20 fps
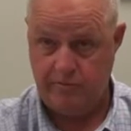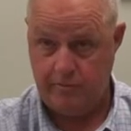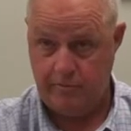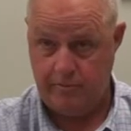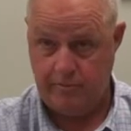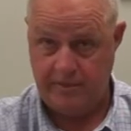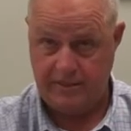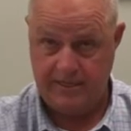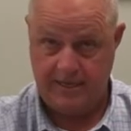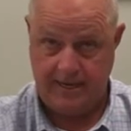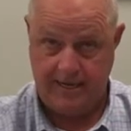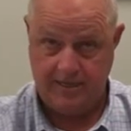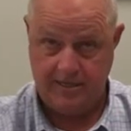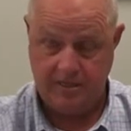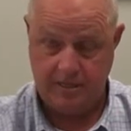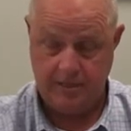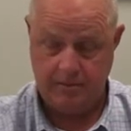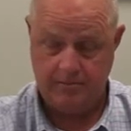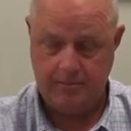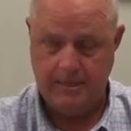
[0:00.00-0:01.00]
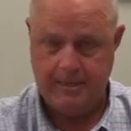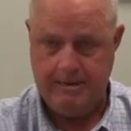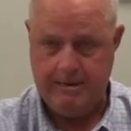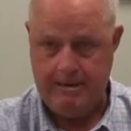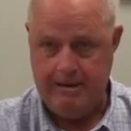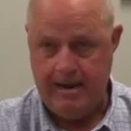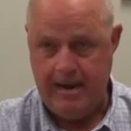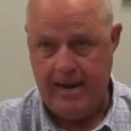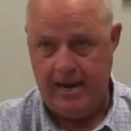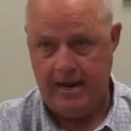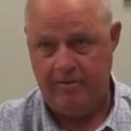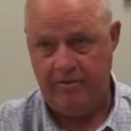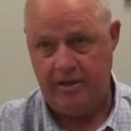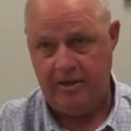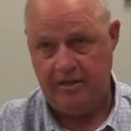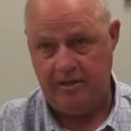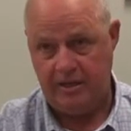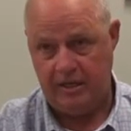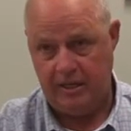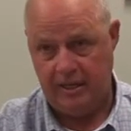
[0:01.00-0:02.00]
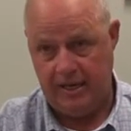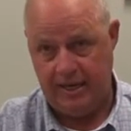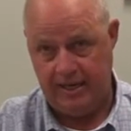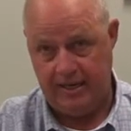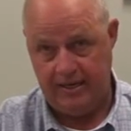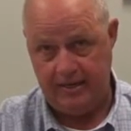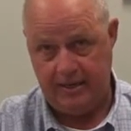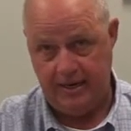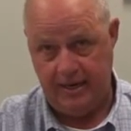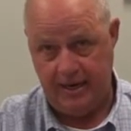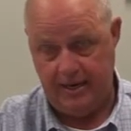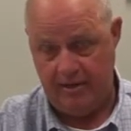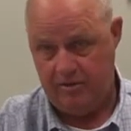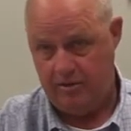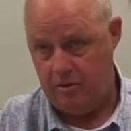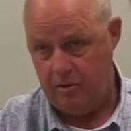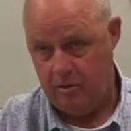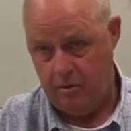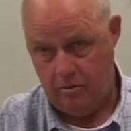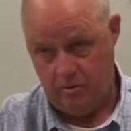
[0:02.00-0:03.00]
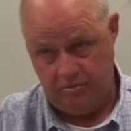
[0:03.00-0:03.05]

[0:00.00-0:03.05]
from potassium, and then delayed death,